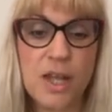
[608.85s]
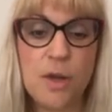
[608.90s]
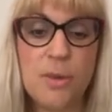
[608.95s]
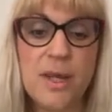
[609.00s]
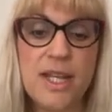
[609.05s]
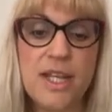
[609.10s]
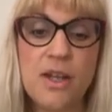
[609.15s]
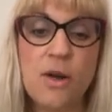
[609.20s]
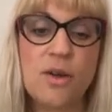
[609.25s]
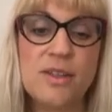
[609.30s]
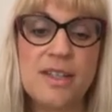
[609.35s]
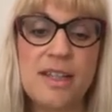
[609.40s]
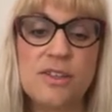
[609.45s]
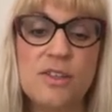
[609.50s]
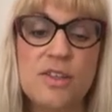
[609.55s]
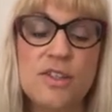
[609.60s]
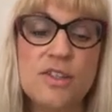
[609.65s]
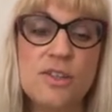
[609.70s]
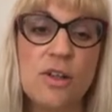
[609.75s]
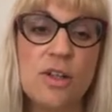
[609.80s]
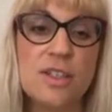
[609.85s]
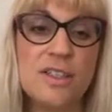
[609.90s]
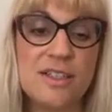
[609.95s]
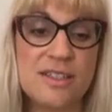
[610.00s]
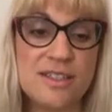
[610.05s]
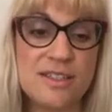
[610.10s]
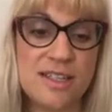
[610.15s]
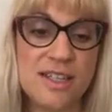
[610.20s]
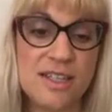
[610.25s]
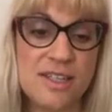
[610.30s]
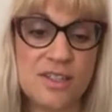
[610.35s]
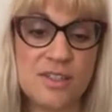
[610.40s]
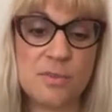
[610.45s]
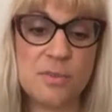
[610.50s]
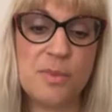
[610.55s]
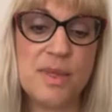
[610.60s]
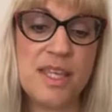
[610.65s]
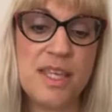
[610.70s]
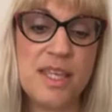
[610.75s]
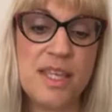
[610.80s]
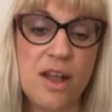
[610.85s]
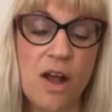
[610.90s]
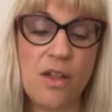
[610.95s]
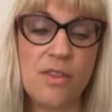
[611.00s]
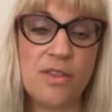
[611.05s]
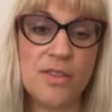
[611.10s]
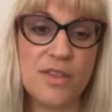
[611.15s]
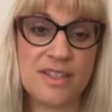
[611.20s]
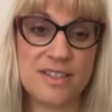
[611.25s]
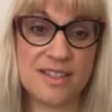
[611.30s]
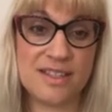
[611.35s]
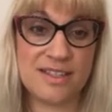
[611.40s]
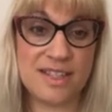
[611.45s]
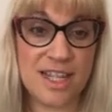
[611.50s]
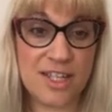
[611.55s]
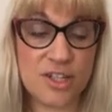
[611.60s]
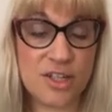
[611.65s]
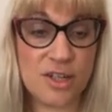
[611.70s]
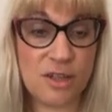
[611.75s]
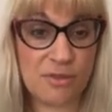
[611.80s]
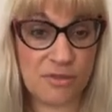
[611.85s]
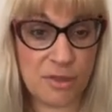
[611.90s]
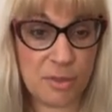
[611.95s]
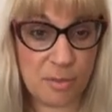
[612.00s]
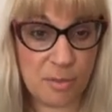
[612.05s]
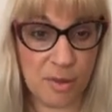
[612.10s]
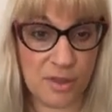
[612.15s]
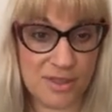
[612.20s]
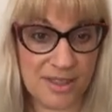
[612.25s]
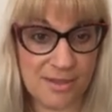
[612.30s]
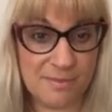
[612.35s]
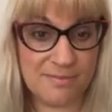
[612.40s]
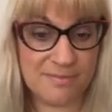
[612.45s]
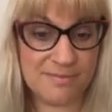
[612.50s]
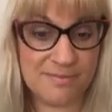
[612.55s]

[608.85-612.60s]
We know that the soul continues beyond the cessation of the body.